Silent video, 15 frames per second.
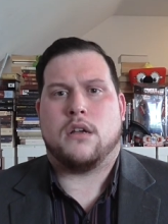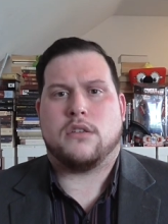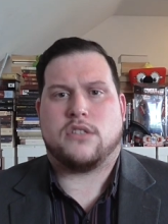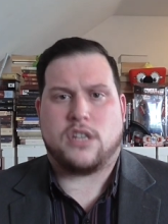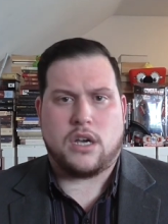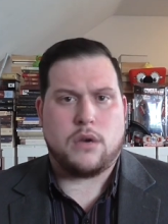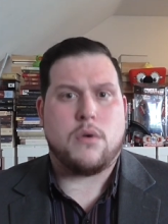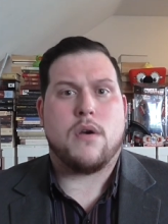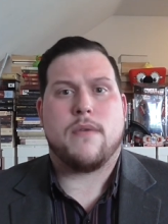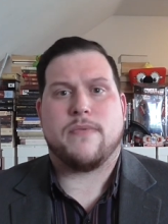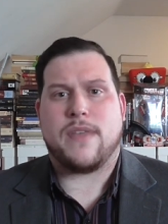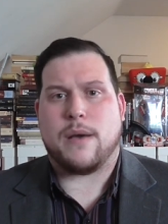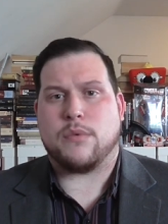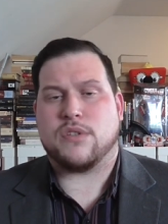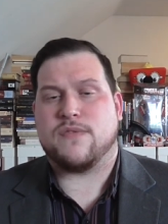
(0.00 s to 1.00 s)
So,
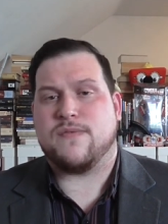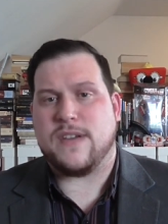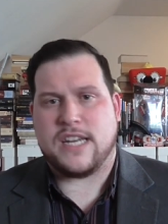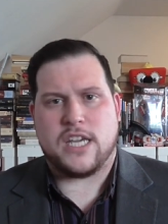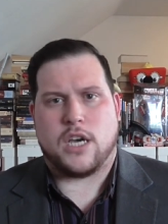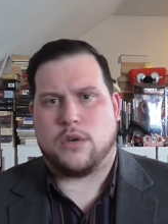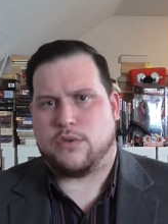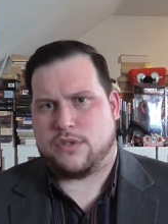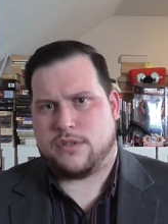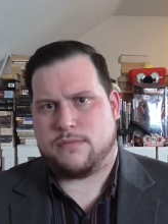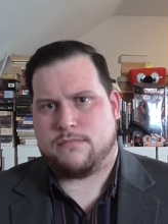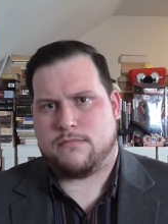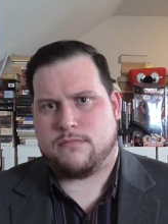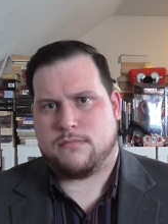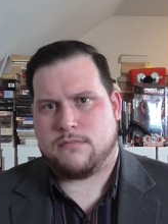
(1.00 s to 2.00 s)
that was videos.
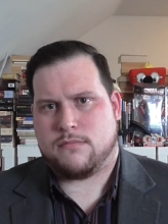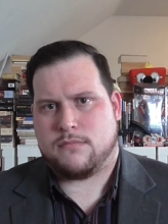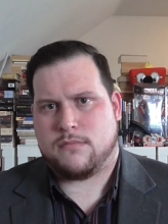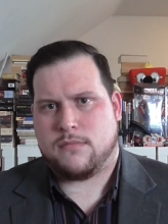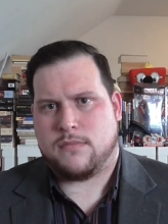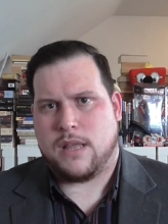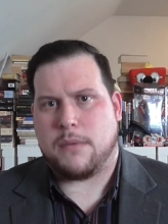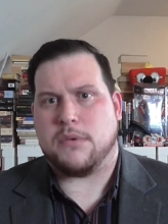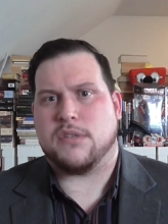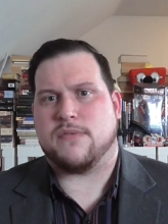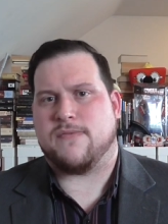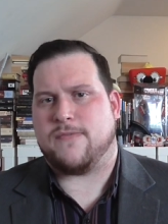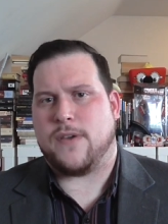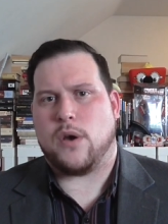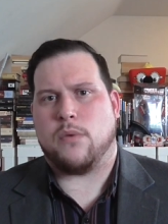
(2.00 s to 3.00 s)
That was
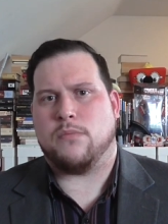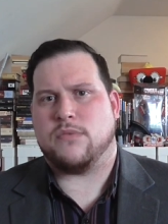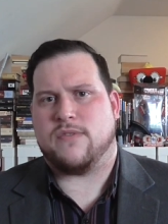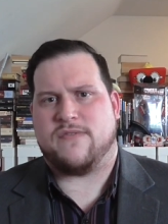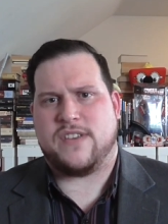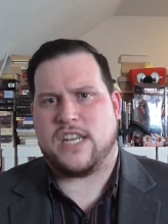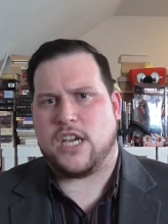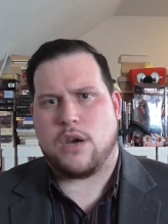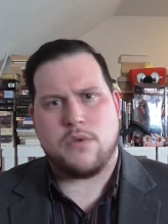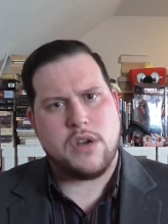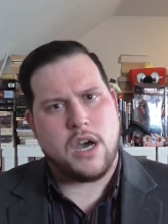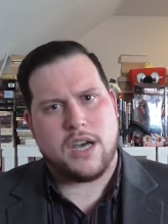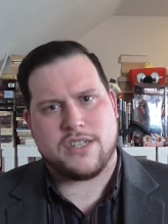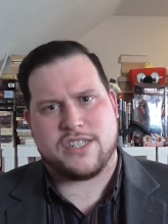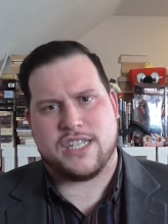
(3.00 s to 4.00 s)
film, video
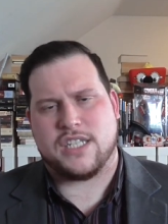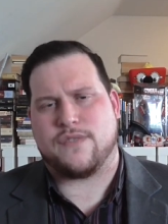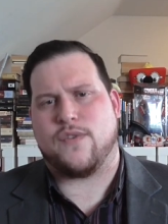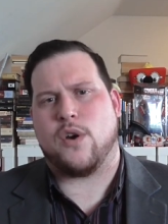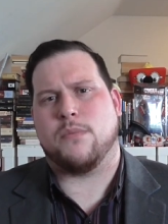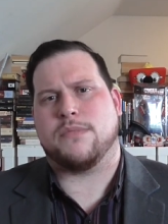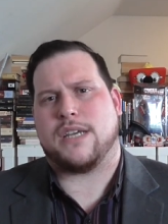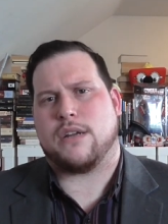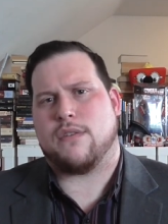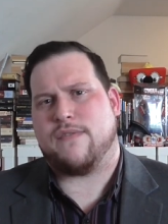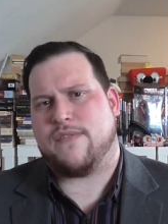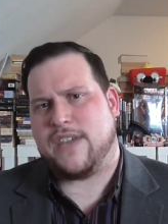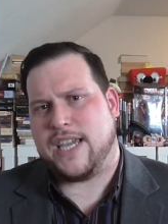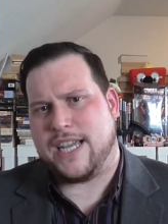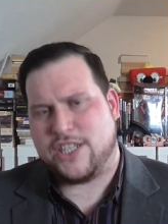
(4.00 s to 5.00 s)
nasties, films out on
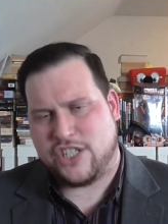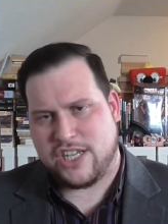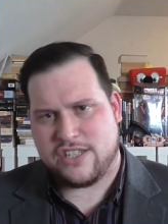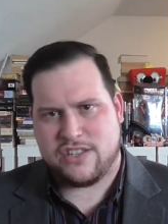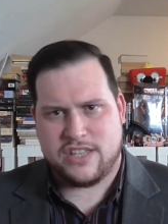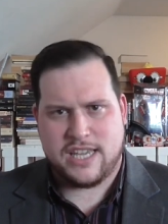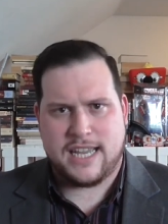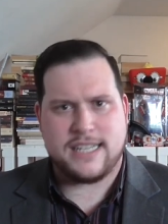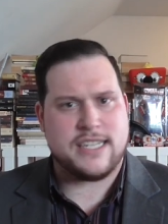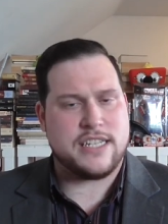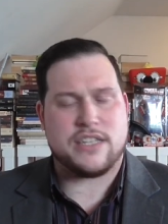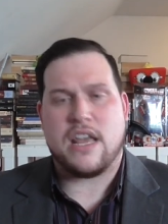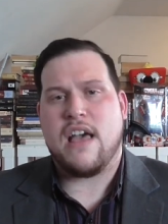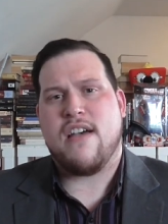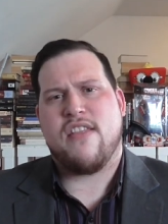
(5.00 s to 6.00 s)
VHS in the
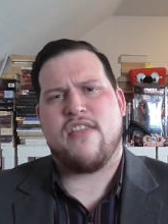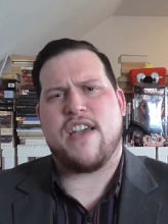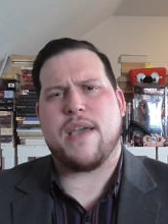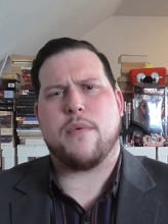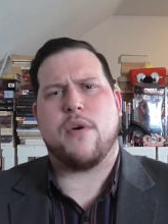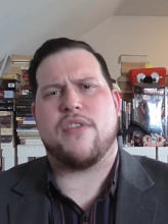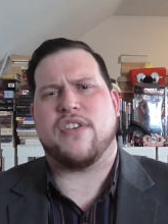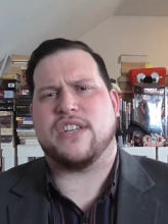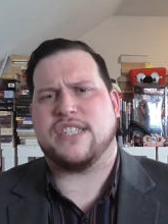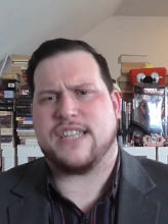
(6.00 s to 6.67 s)
80s. They were the